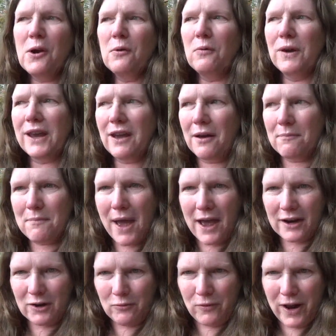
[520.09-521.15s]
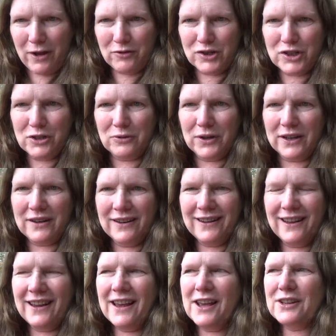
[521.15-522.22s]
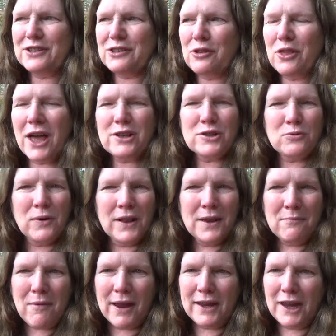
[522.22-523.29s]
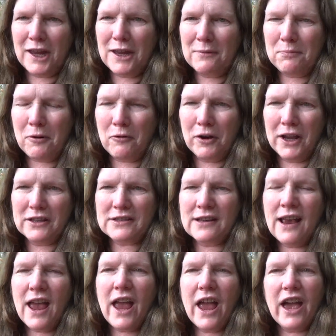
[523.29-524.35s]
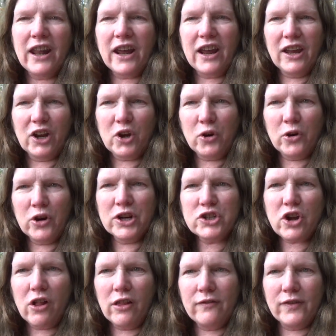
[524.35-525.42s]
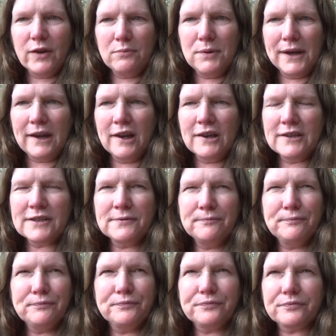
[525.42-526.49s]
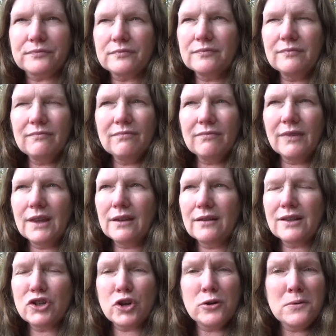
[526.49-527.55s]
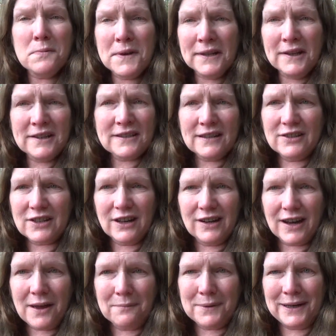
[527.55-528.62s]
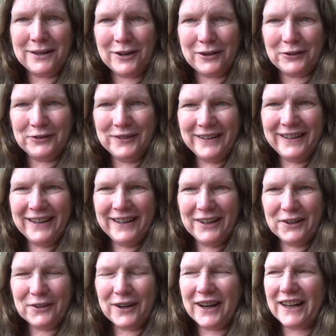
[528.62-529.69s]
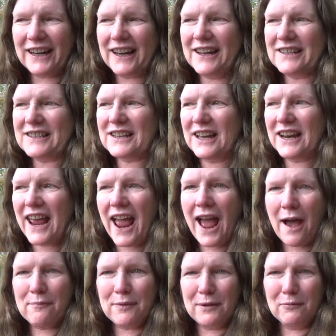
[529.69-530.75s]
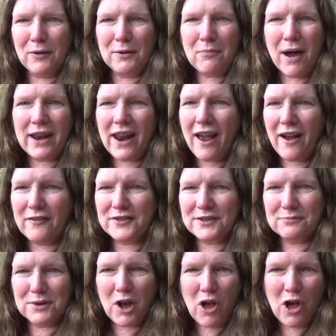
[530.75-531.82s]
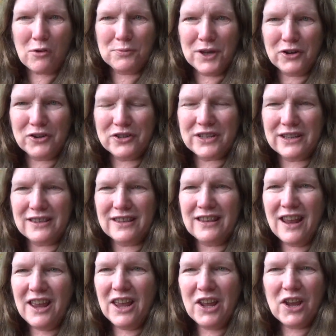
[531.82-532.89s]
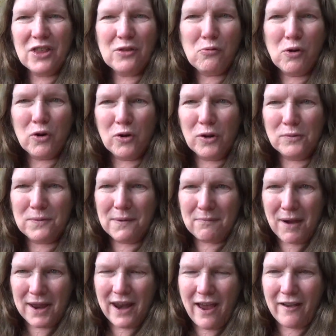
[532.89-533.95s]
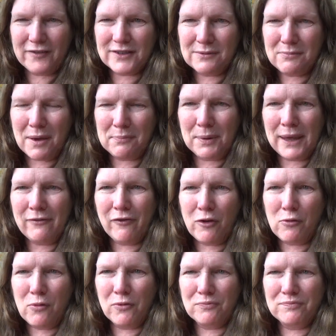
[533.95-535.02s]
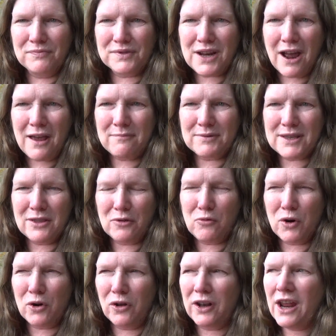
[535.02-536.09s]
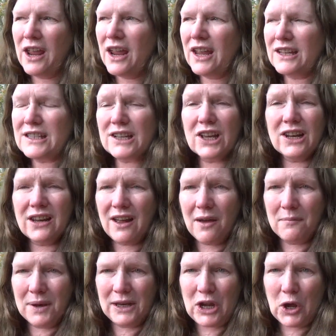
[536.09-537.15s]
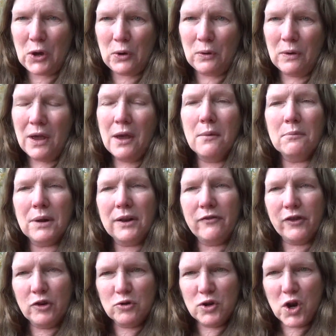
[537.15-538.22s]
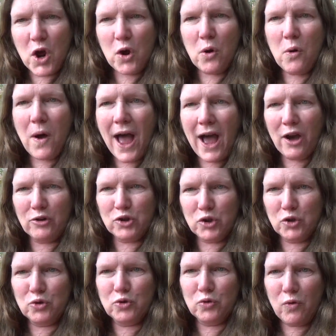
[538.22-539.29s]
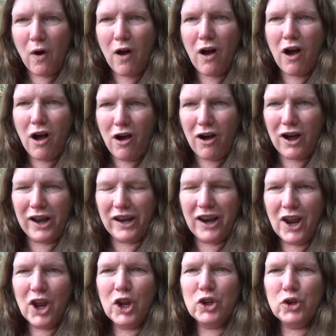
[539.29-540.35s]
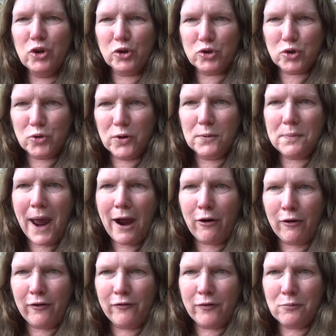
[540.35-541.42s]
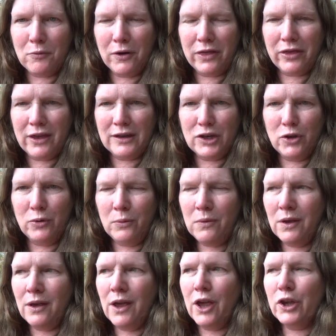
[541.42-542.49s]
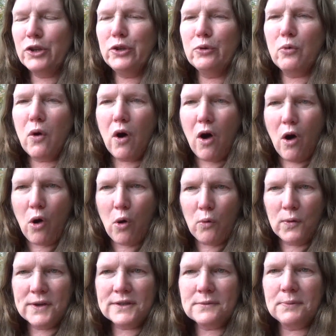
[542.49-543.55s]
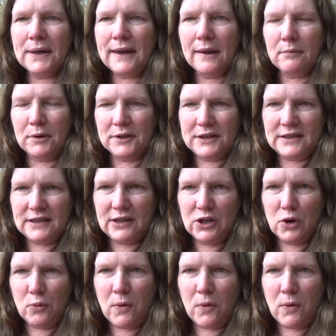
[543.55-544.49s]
we come back around to it. So that's really my key points. And I encourage all of you, because turbulence is going to come and go, right? It's going to happen. We might have some calm years in the world. We might have some upheaval times in the world. It's going to come and go. But if you know how to draw on your true power from within you, you will always be able to see your